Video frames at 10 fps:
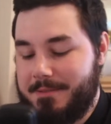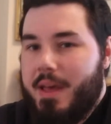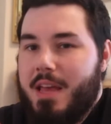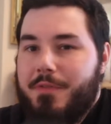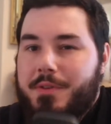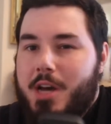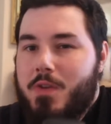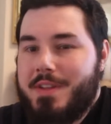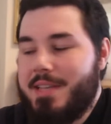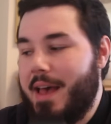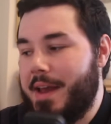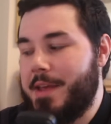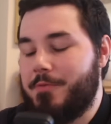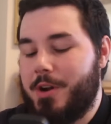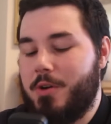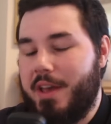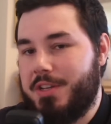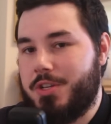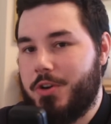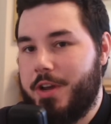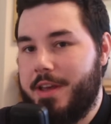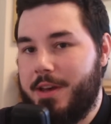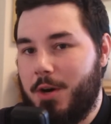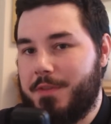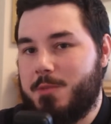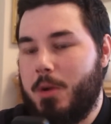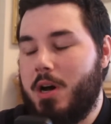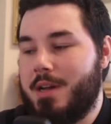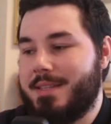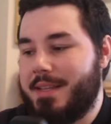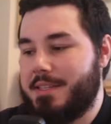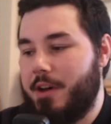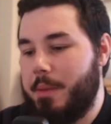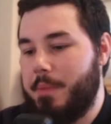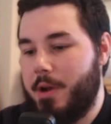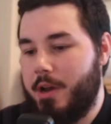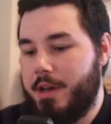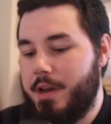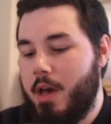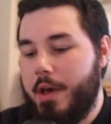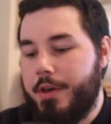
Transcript: But if you delve into any real history of the Spartans in the time period,